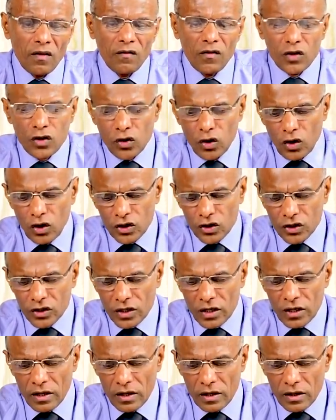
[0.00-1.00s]
which
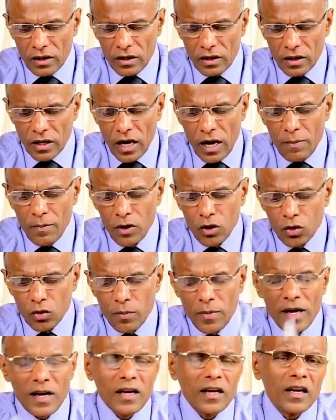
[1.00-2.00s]
came into
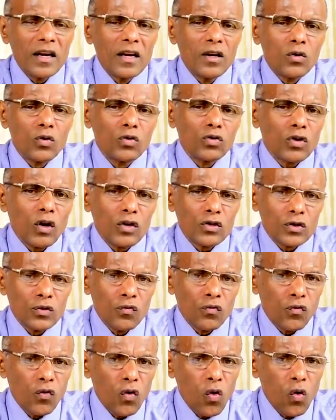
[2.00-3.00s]
being in
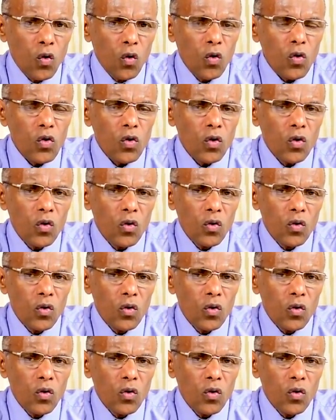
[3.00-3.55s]
2004.